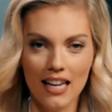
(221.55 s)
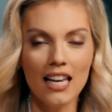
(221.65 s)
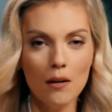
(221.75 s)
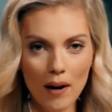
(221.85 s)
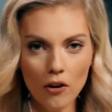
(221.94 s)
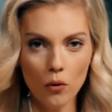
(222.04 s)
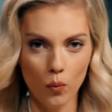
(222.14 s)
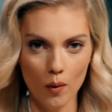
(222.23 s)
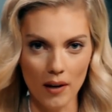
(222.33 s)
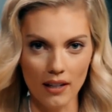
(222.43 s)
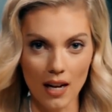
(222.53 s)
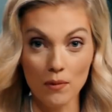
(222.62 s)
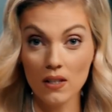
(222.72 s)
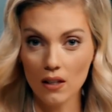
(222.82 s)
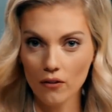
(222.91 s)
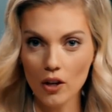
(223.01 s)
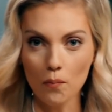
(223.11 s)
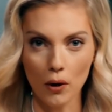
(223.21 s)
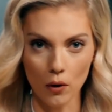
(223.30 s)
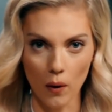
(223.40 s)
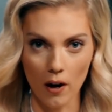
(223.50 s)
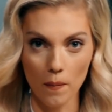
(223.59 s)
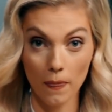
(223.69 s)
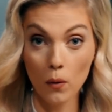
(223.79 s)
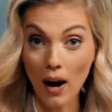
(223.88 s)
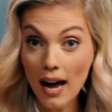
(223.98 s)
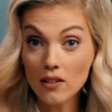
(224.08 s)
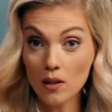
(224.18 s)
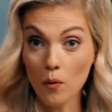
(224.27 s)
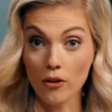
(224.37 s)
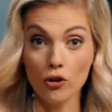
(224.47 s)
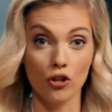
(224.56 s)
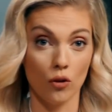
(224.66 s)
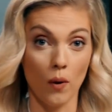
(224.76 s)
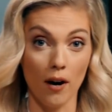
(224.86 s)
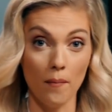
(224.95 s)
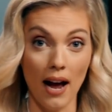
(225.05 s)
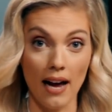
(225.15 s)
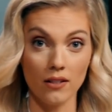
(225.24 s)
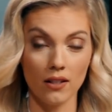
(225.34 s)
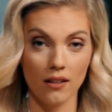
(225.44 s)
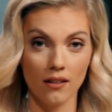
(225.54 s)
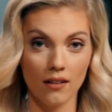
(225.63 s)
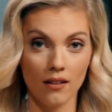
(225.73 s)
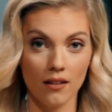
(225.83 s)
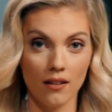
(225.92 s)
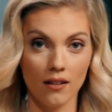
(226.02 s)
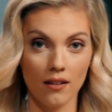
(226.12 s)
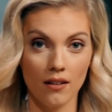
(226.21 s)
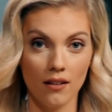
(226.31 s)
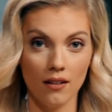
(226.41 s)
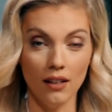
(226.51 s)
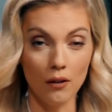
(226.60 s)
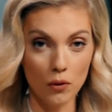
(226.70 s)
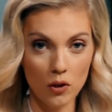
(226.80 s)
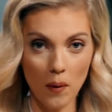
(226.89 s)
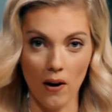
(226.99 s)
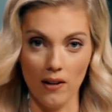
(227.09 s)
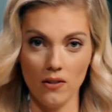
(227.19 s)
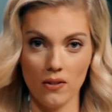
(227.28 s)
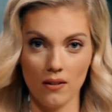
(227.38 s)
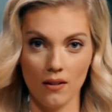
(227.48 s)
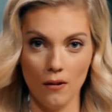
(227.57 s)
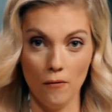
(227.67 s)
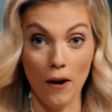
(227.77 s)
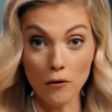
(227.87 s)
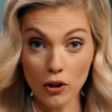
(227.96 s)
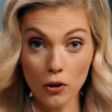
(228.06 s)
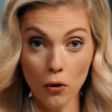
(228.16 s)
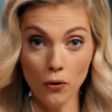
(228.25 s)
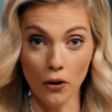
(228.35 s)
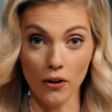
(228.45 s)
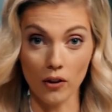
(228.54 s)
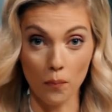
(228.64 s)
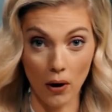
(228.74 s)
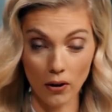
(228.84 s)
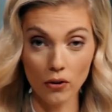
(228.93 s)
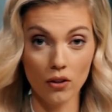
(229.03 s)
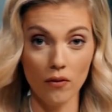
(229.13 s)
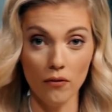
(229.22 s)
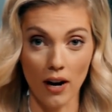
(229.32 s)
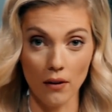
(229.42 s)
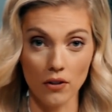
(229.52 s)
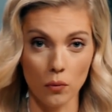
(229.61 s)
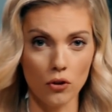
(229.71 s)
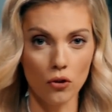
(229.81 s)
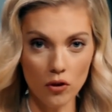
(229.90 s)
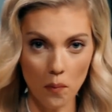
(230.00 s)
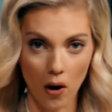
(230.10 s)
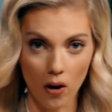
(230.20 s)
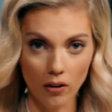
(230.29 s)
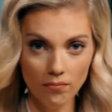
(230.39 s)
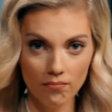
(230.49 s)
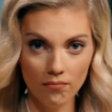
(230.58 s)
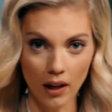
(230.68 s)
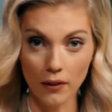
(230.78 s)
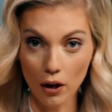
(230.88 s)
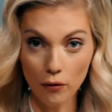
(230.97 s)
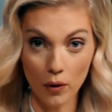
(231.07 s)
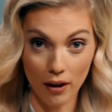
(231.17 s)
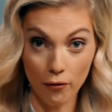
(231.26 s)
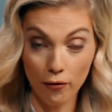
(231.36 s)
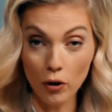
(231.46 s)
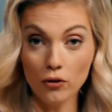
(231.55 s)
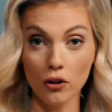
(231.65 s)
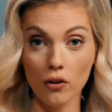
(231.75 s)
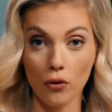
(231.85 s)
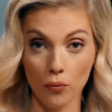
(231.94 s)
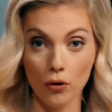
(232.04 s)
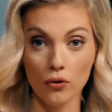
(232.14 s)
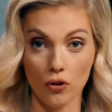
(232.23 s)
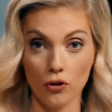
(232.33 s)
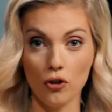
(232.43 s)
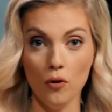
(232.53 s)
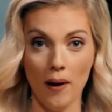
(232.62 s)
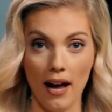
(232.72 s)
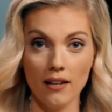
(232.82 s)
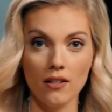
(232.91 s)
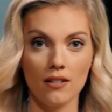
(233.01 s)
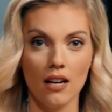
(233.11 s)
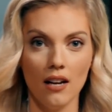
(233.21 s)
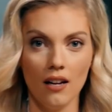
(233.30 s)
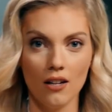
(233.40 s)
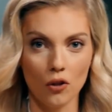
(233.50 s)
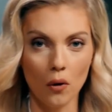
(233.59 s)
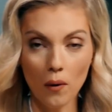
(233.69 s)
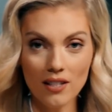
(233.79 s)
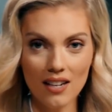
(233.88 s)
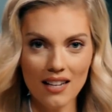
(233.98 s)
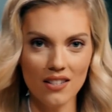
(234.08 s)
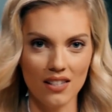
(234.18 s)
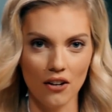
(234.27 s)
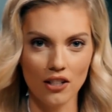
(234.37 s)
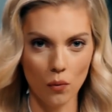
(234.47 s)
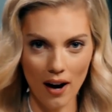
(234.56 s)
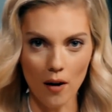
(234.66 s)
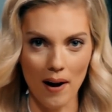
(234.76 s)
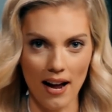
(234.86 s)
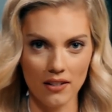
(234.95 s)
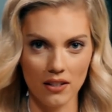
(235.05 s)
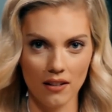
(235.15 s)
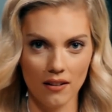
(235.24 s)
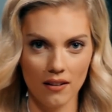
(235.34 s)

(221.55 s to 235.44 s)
emailed a woman named Sylvia Burwell, who asked him whether she should wear a mask. In response, Fauci told her that the particles of the virus were too small and therefore they filtered through surgical masks, so it wasn't necessary to wear a mask.